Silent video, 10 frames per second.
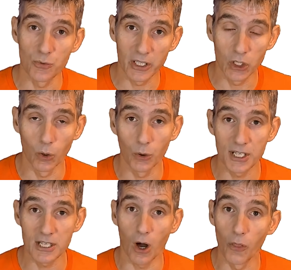
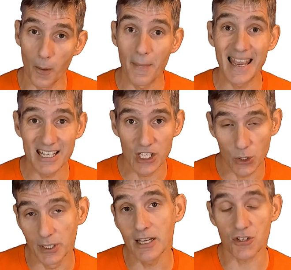recorded on the main
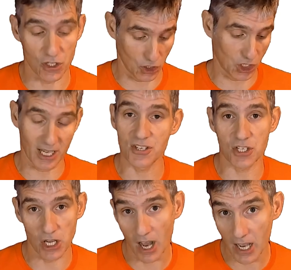unit, such as
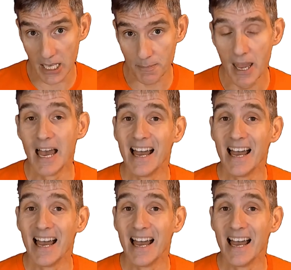time,